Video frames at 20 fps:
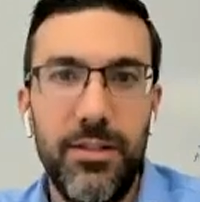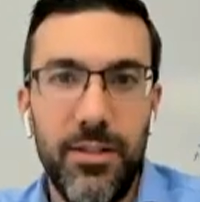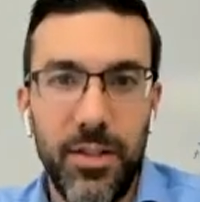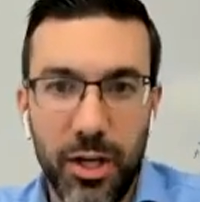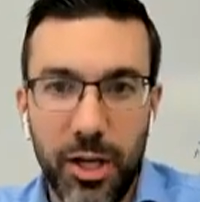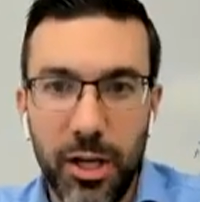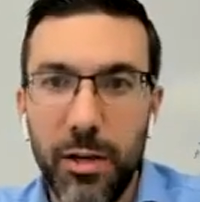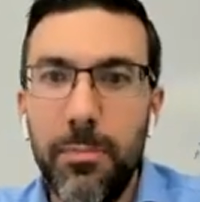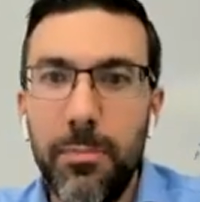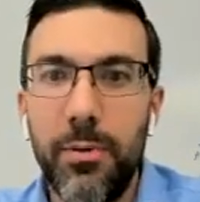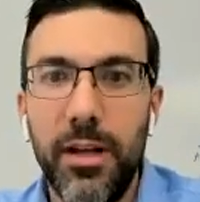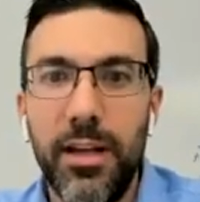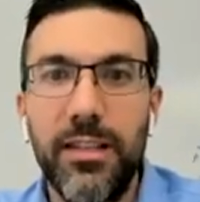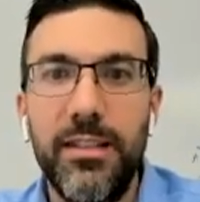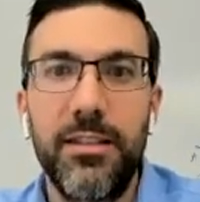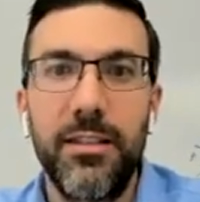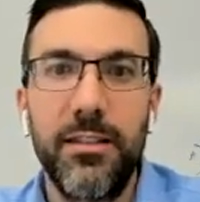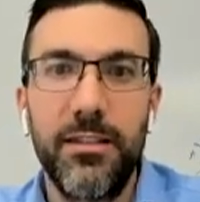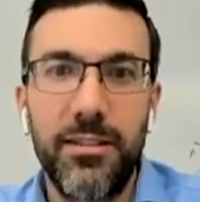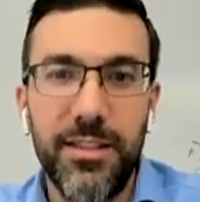is a good
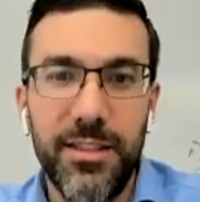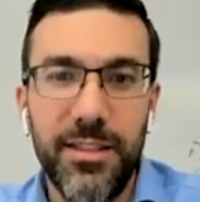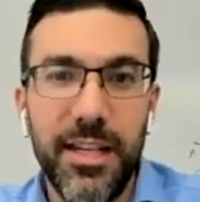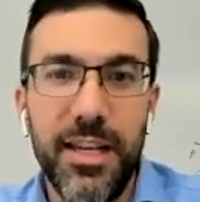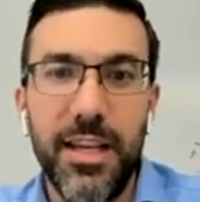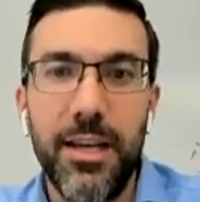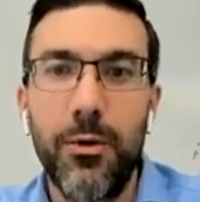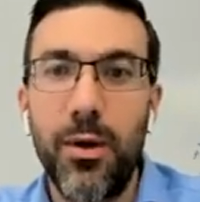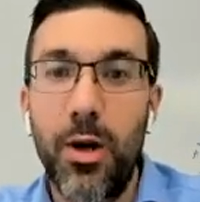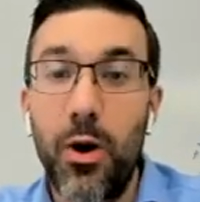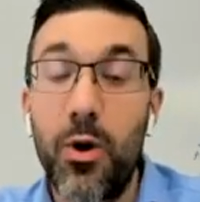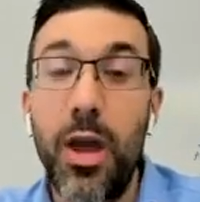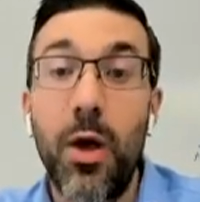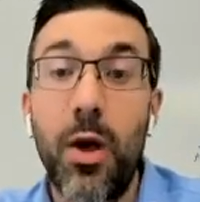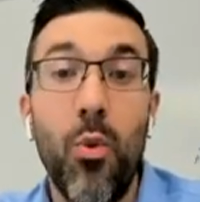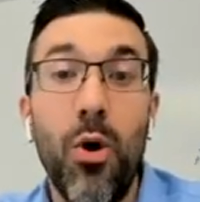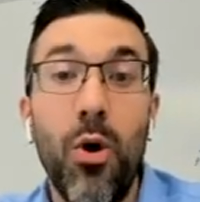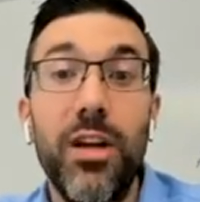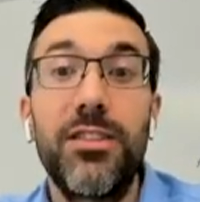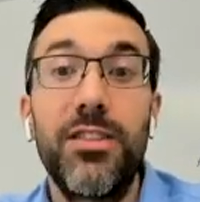place to see,
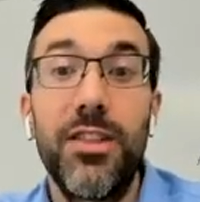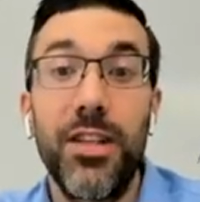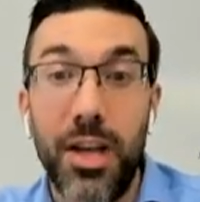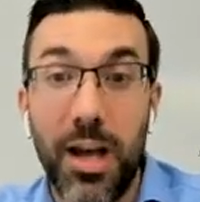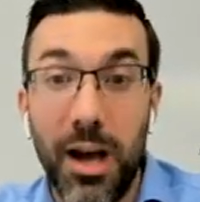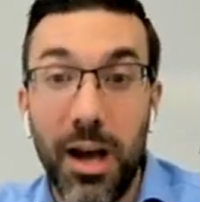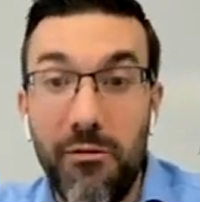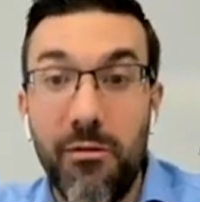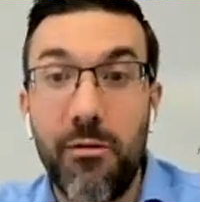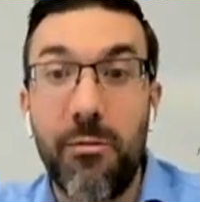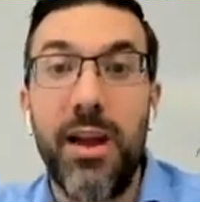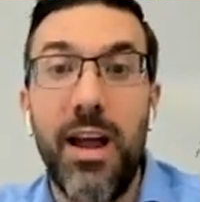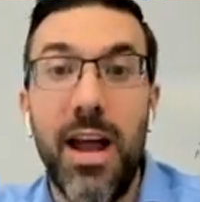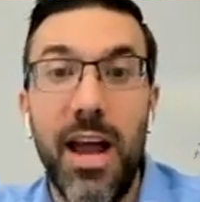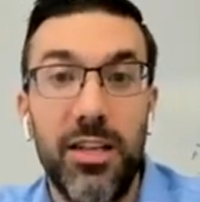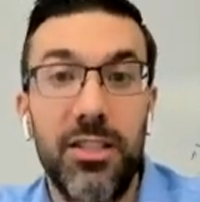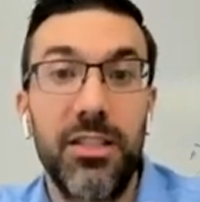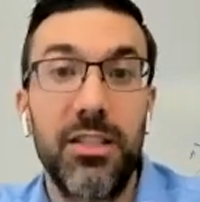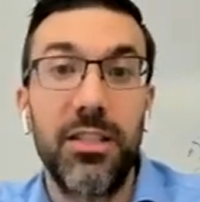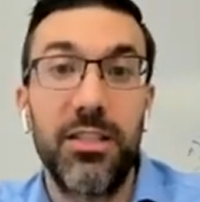okay, what does the government
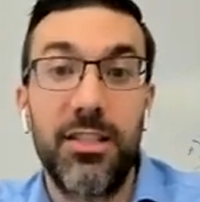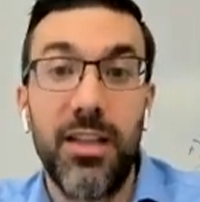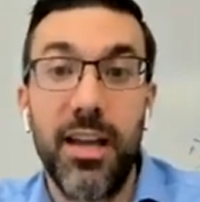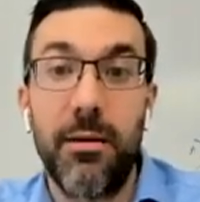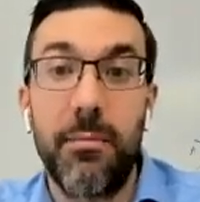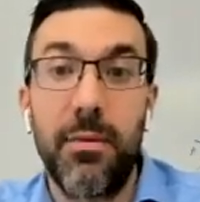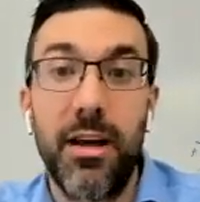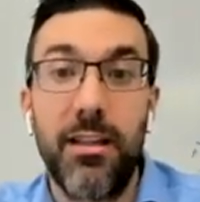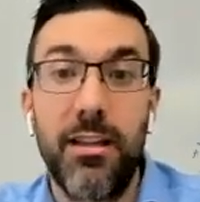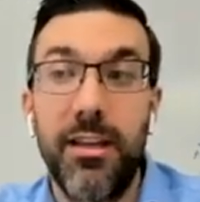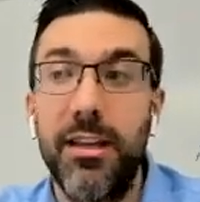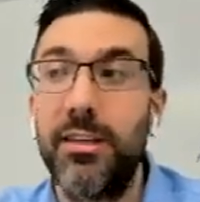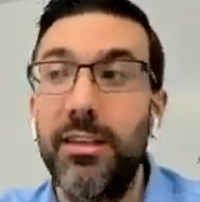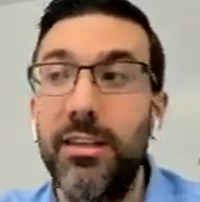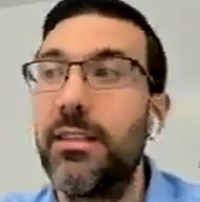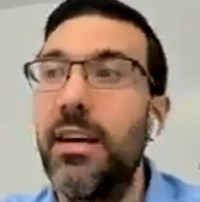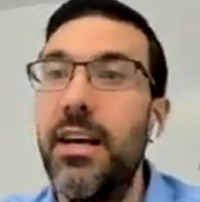actually say about this?